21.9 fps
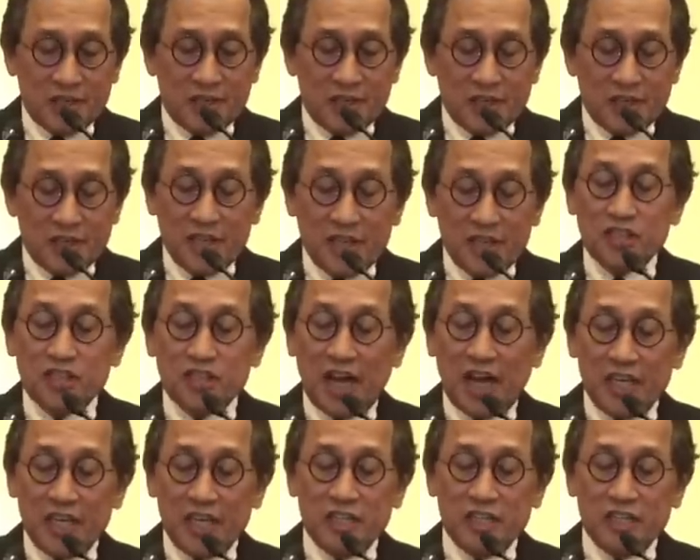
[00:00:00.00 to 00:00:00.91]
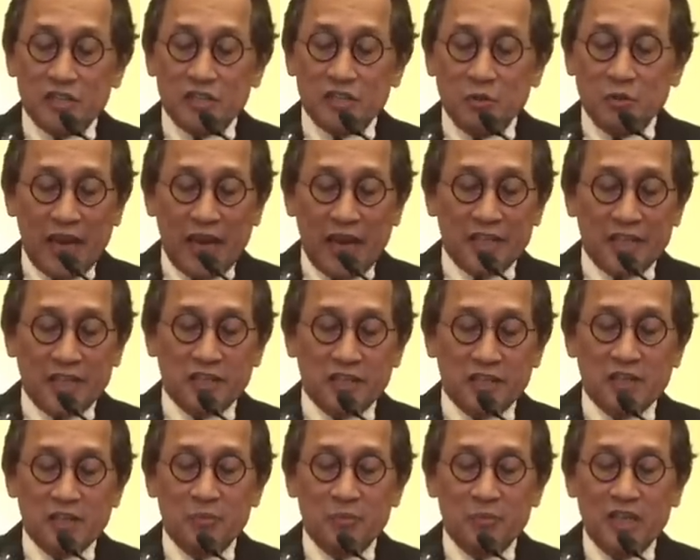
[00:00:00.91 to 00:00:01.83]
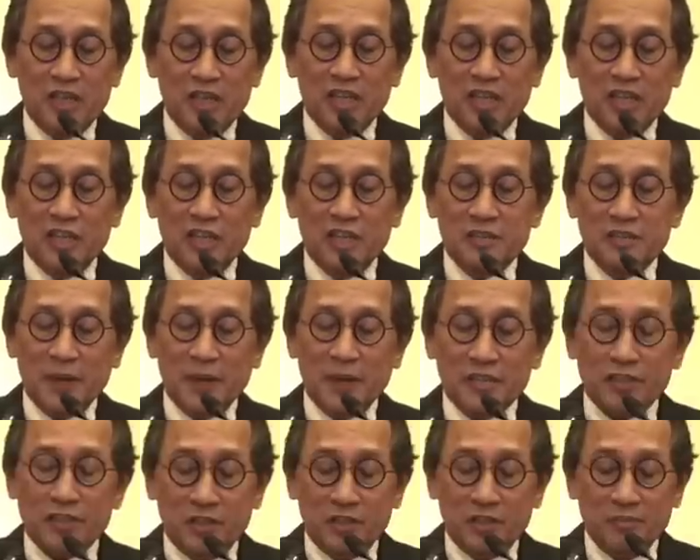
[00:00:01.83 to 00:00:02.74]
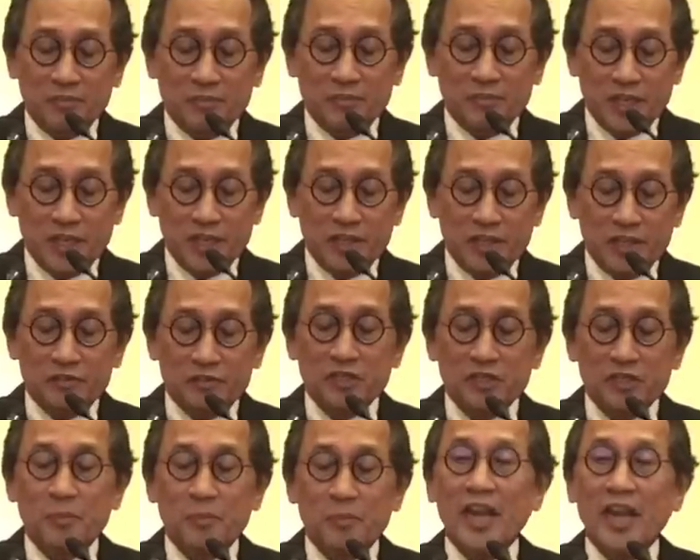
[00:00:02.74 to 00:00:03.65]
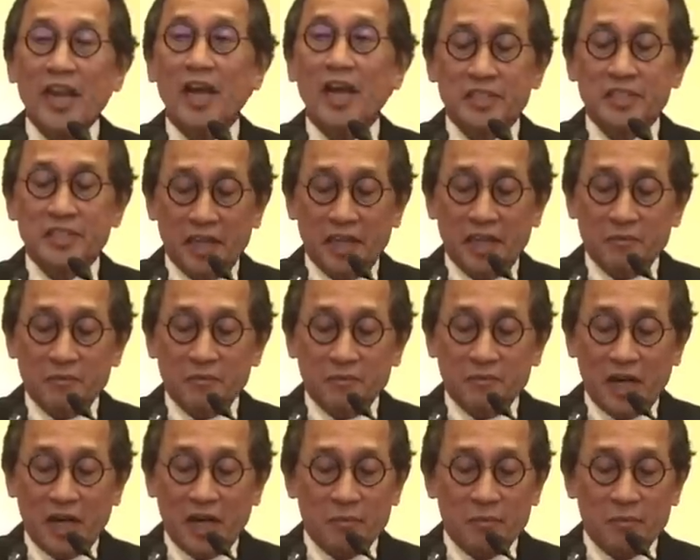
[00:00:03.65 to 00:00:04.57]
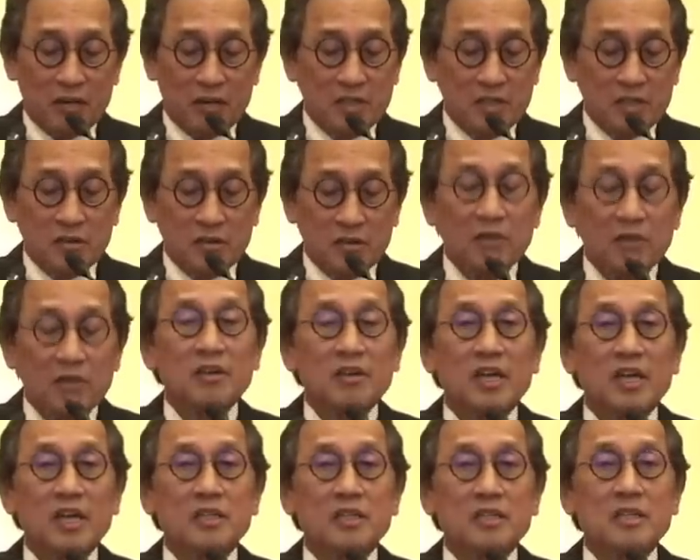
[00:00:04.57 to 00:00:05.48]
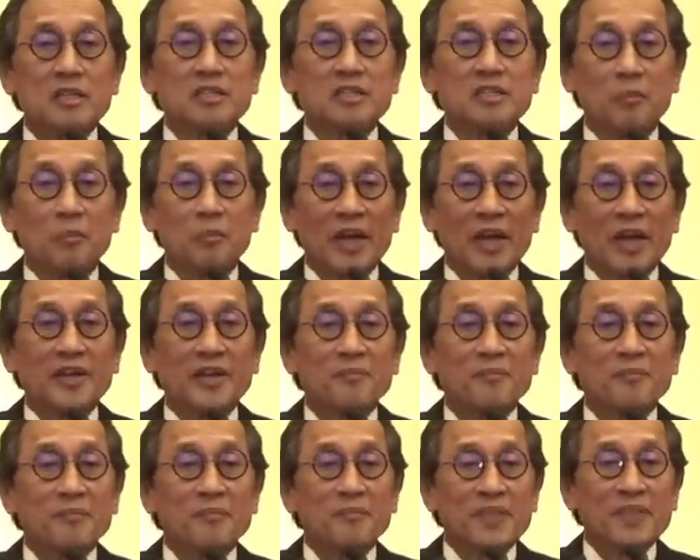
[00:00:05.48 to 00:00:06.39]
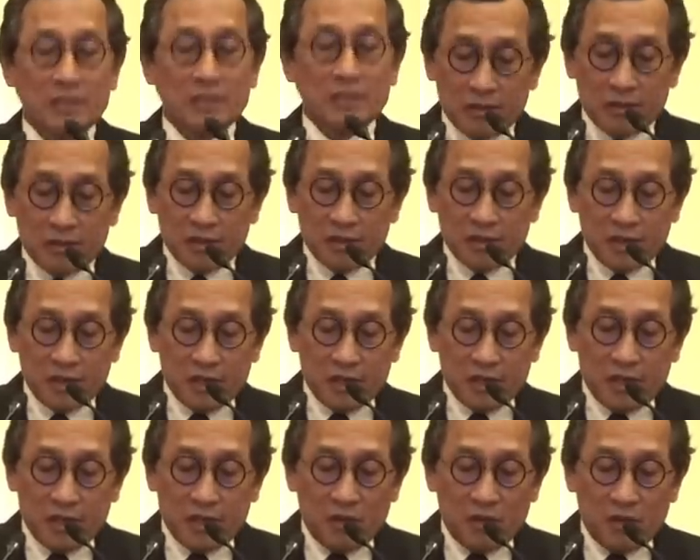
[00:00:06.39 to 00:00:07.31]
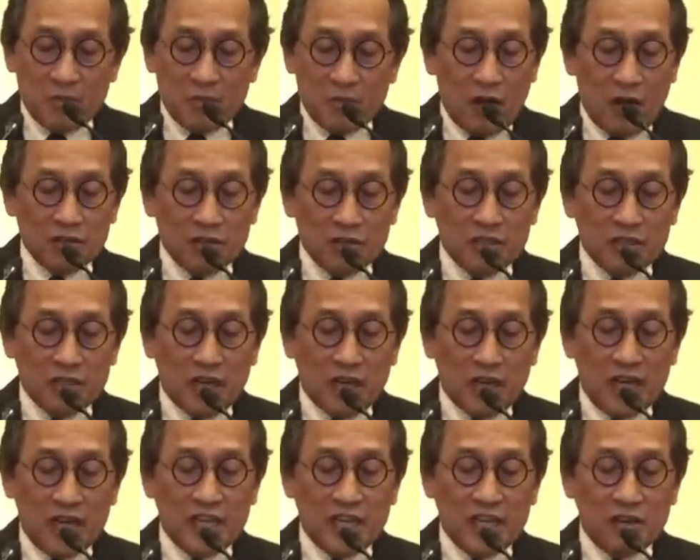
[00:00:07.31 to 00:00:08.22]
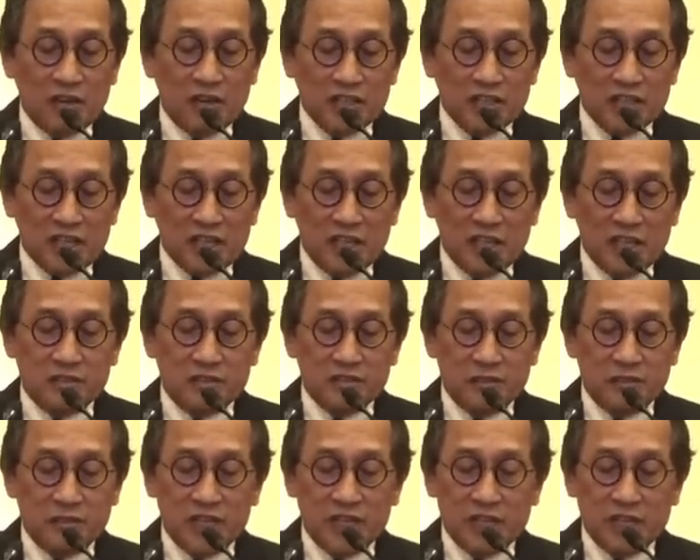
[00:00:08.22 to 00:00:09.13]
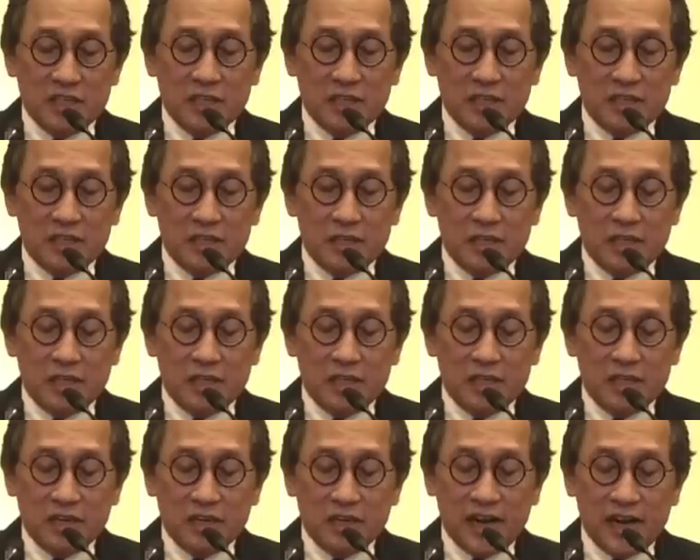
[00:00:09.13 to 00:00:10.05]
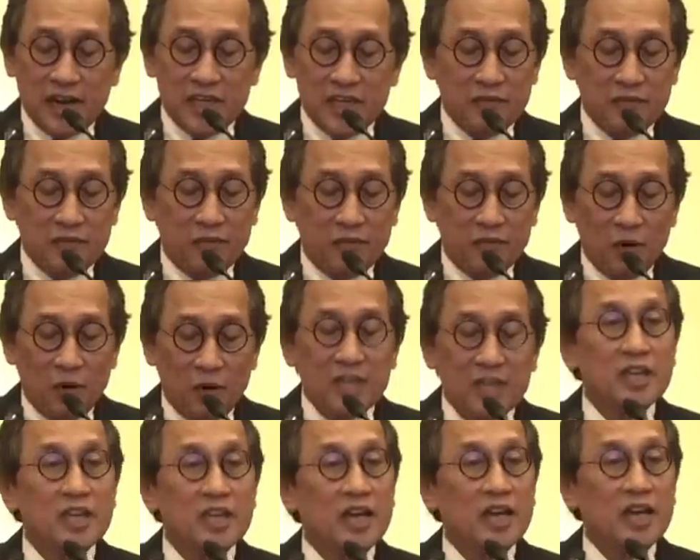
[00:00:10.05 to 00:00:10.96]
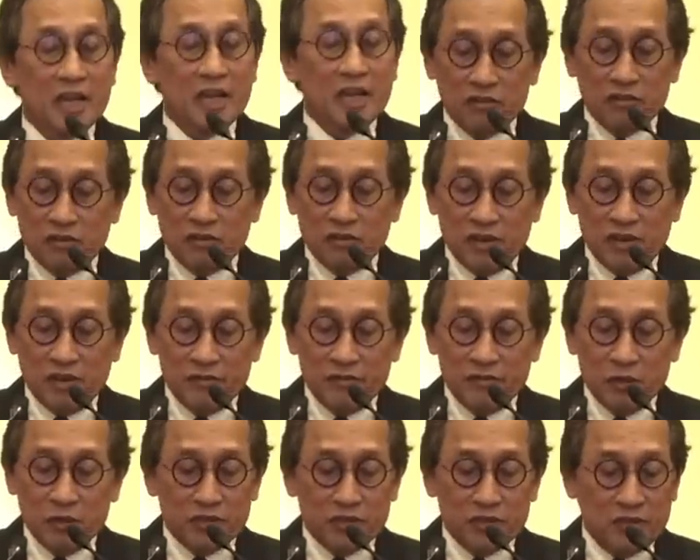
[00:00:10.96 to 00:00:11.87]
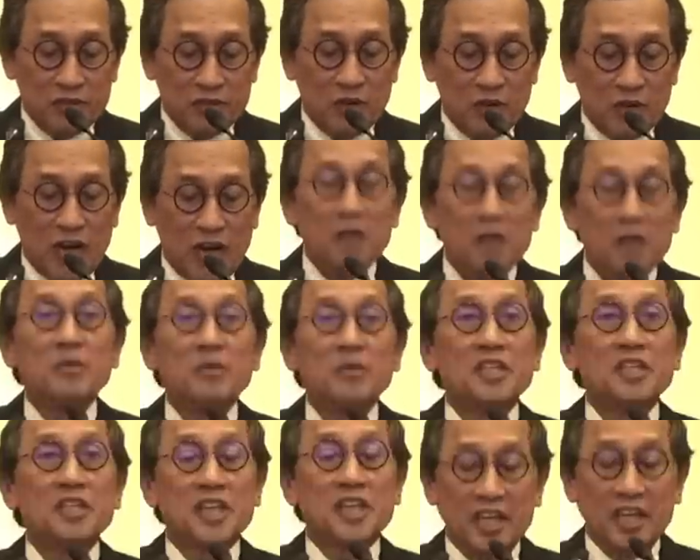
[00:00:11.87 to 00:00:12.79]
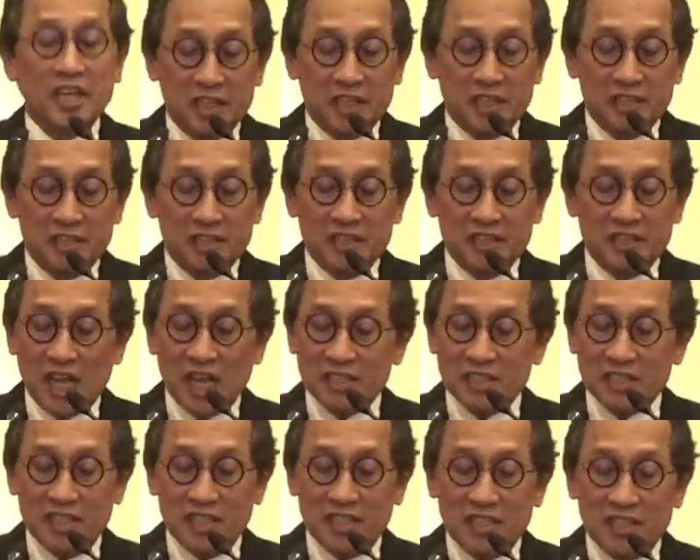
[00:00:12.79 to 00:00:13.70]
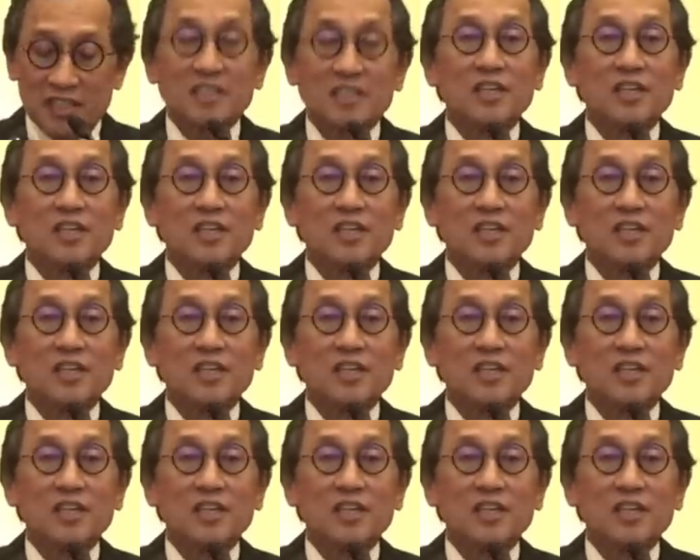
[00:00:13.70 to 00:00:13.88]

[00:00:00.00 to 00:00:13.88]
In China, the two ends of the political spectrum in this respect are set by Mao Zedong and Deng Xiaoping. Mao's ideologically driven Great Leap Forward and Cultural Revolution were unmitigated disasters.